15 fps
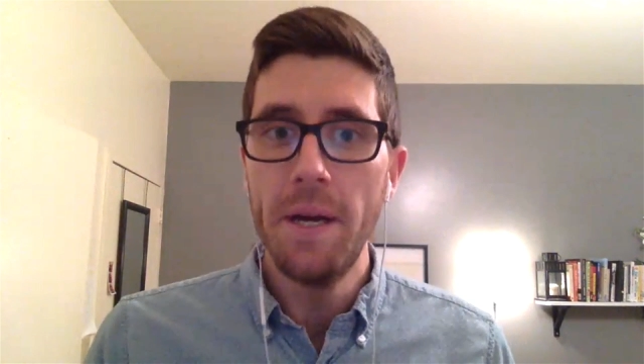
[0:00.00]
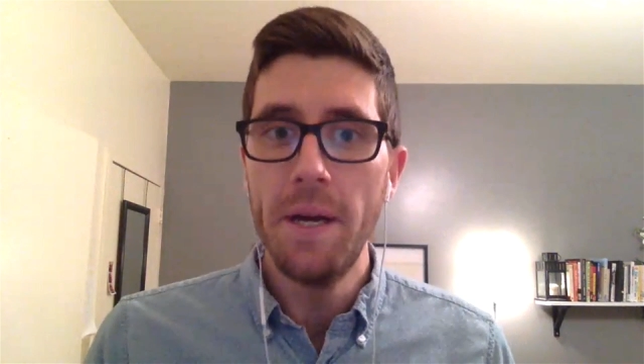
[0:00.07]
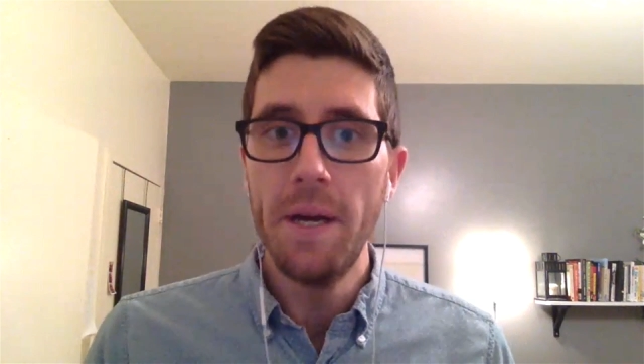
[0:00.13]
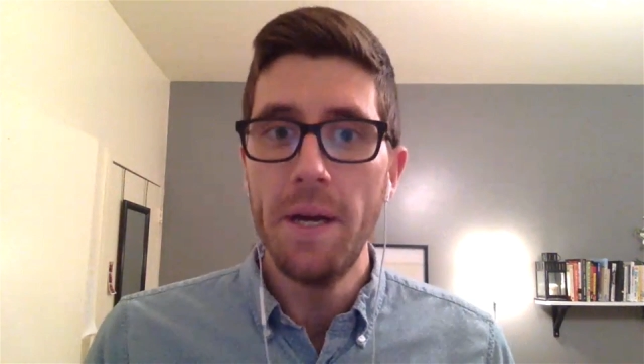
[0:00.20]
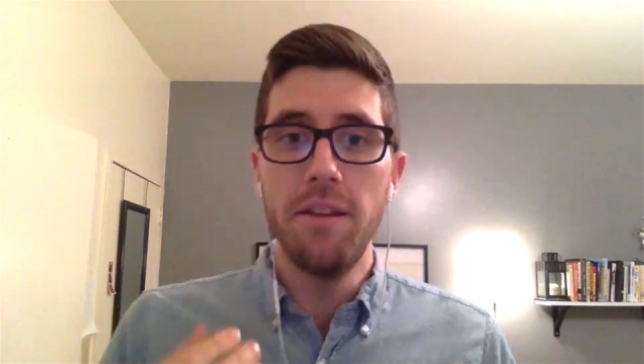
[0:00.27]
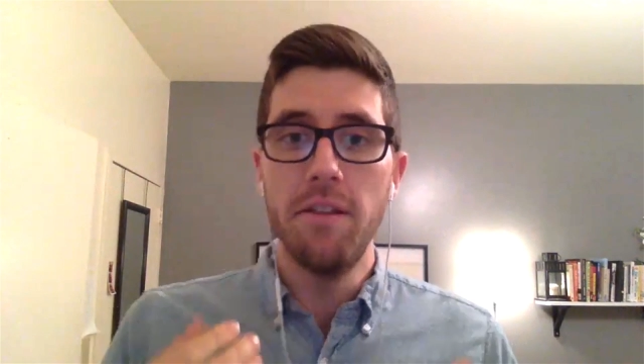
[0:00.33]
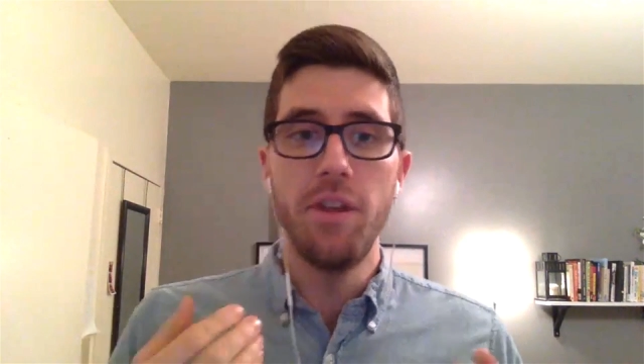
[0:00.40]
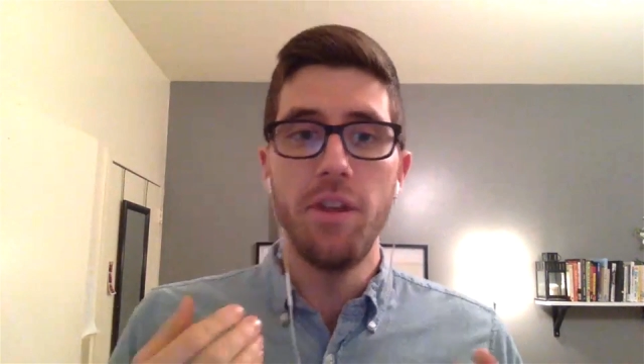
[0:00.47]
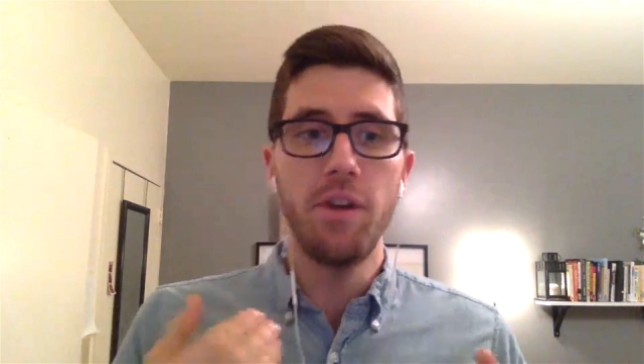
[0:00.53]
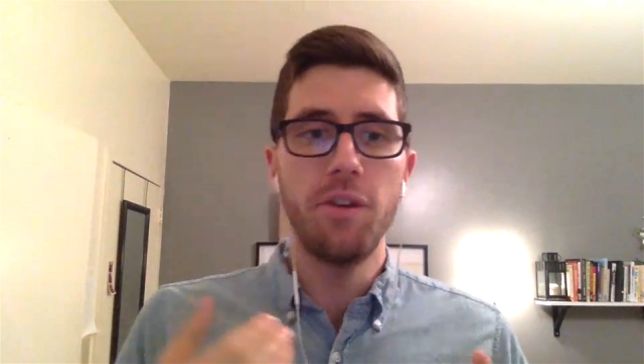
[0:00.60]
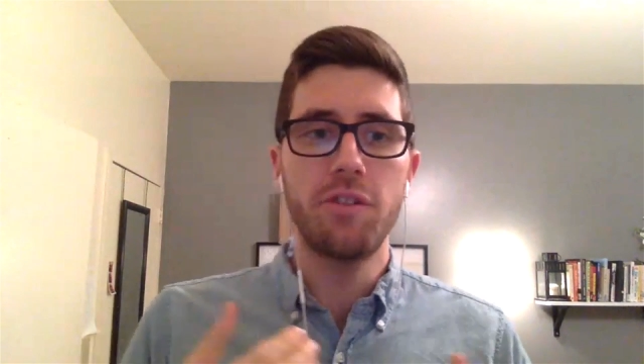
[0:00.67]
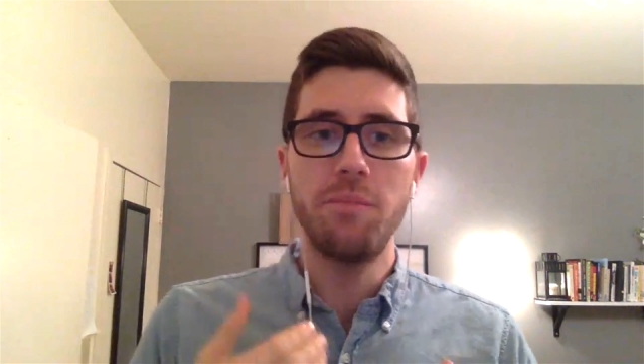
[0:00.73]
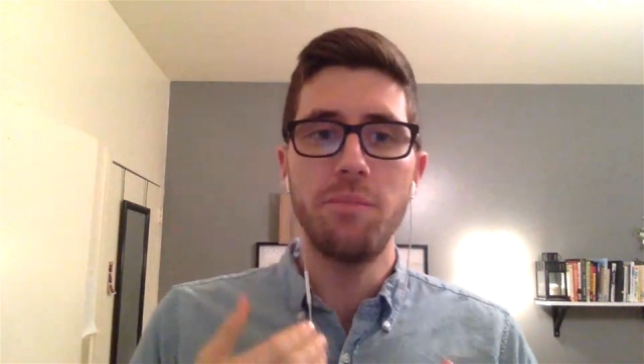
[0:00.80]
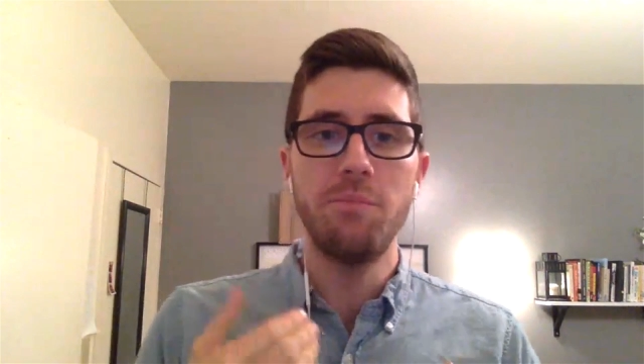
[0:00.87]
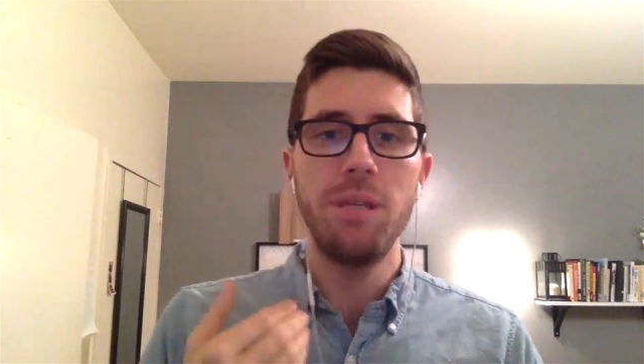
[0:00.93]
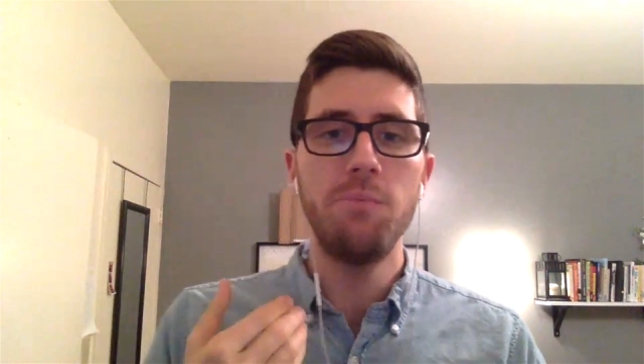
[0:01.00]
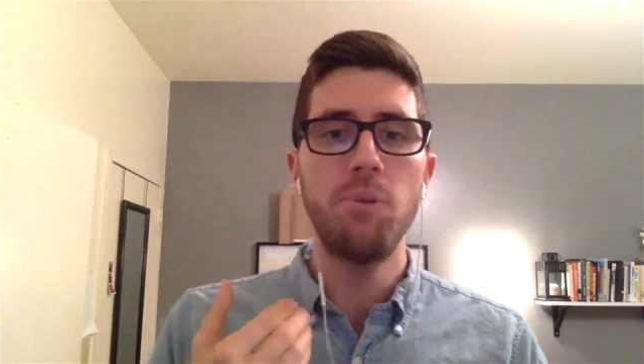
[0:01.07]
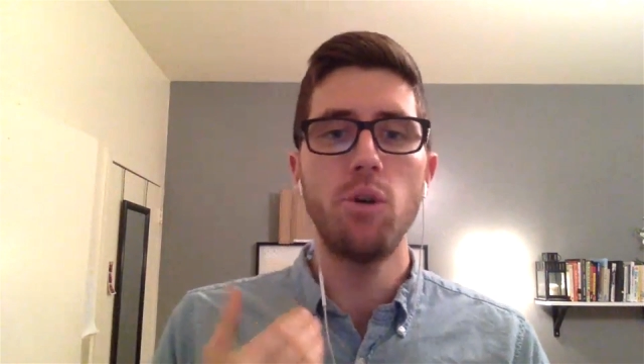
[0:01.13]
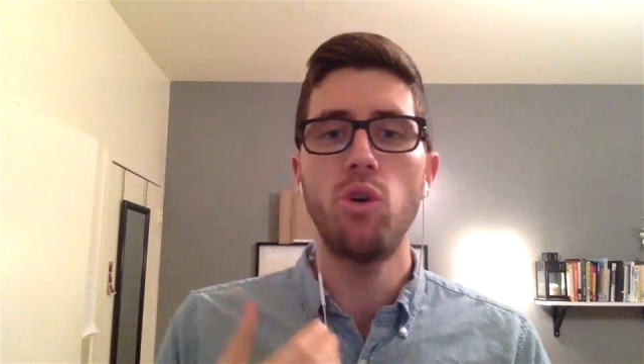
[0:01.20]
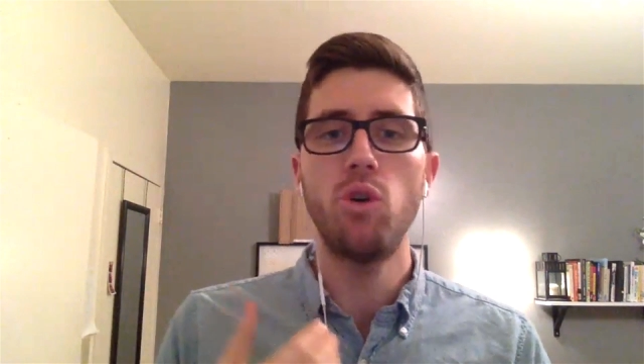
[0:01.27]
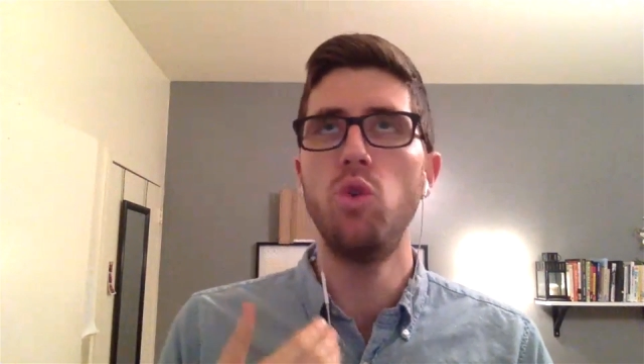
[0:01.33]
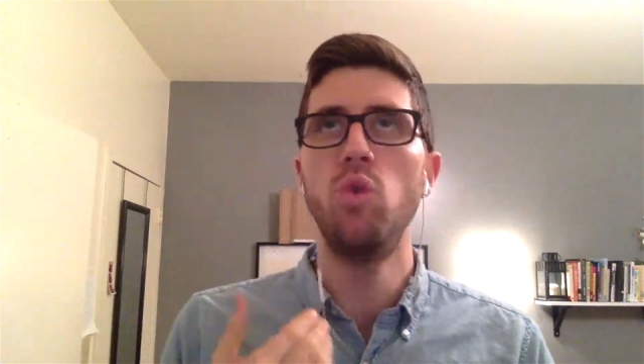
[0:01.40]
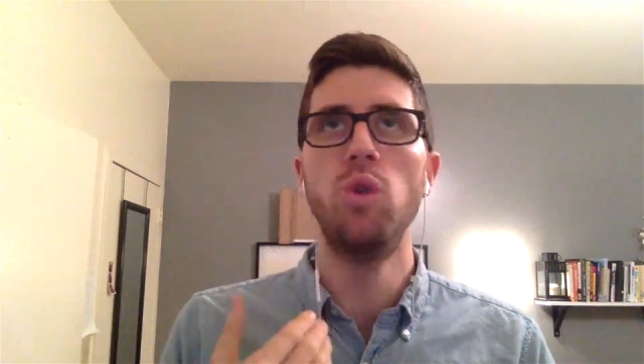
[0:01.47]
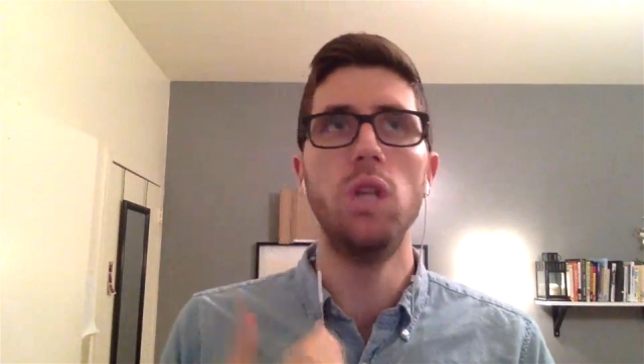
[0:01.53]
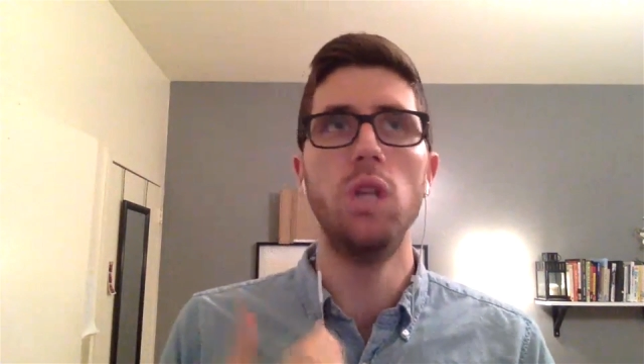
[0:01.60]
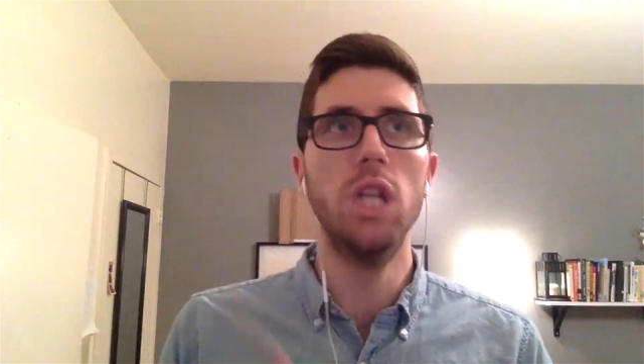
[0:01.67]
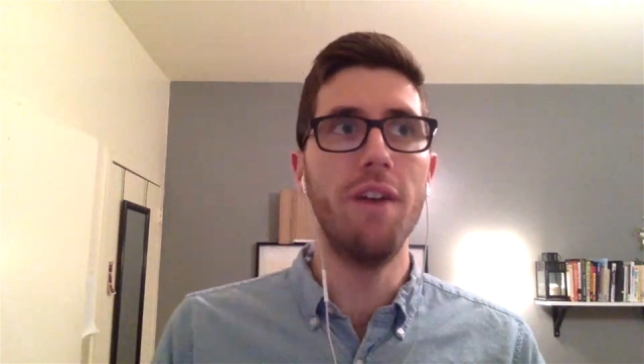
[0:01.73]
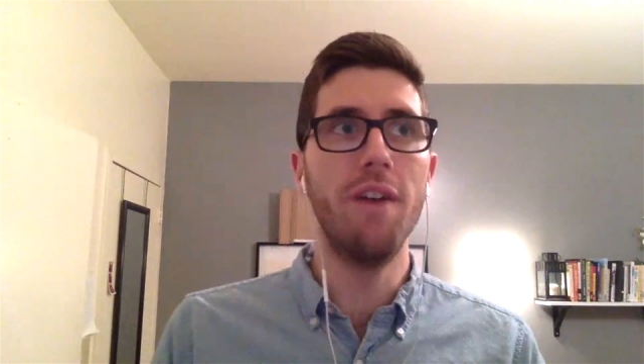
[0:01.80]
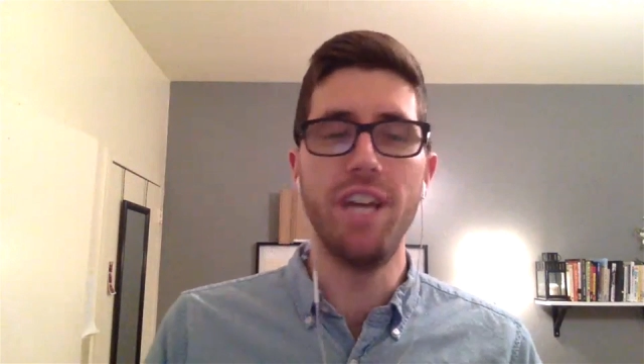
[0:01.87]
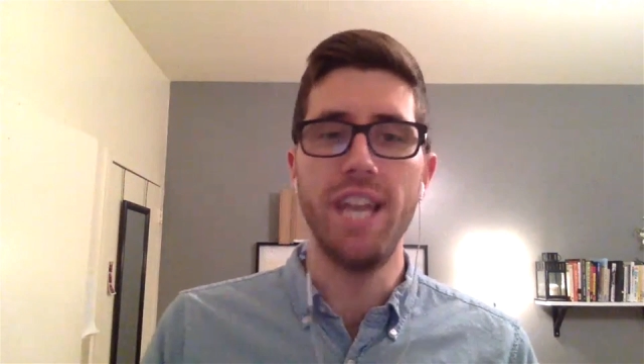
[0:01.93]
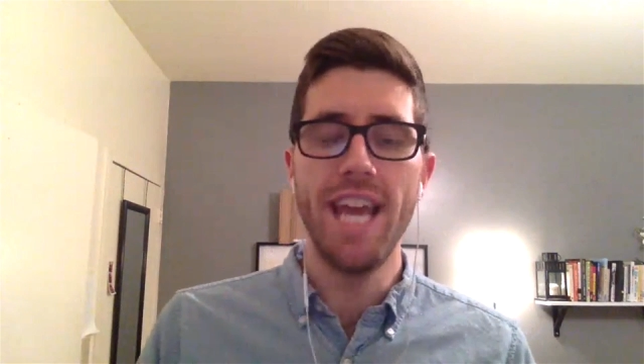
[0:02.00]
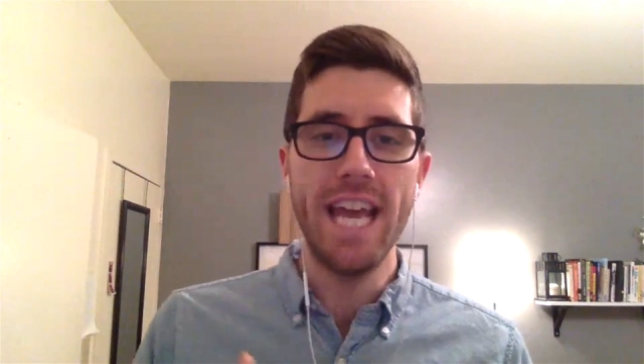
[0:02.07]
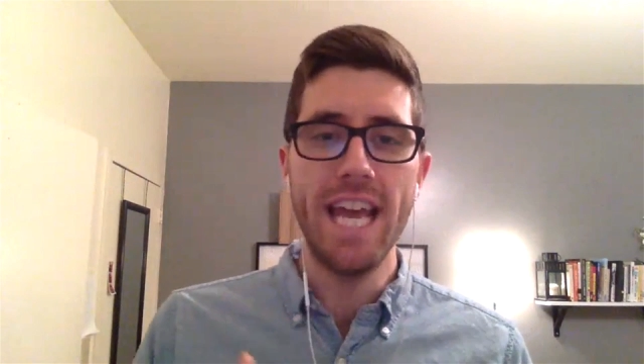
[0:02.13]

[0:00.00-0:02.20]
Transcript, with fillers: And there are some people who love it